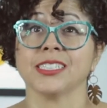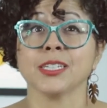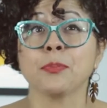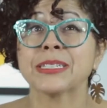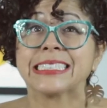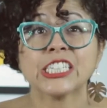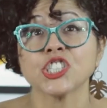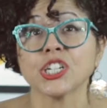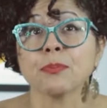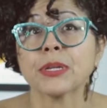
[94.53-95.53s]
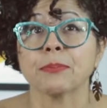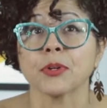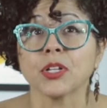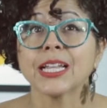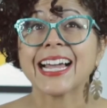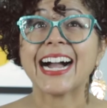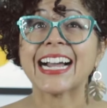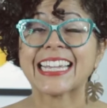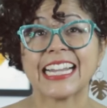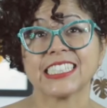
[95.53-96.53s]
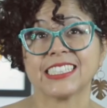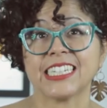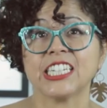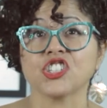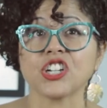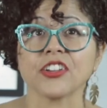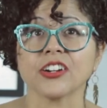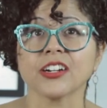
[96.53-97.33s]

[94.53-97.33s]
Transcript: to position people against each other.